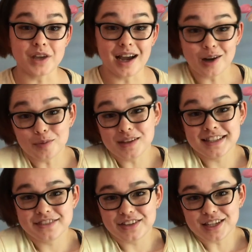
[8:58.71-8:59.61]
I hope that
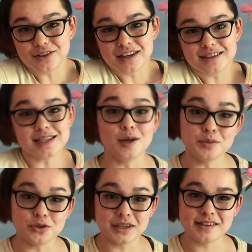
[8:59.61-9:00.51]
this video has
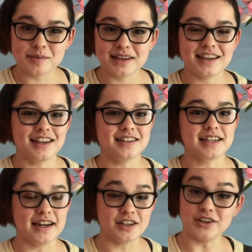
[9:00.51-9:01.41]
helped you a little bit
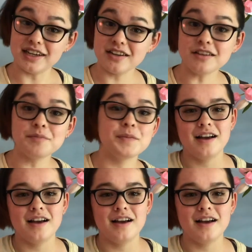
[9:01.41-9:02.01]
in getting your eagle.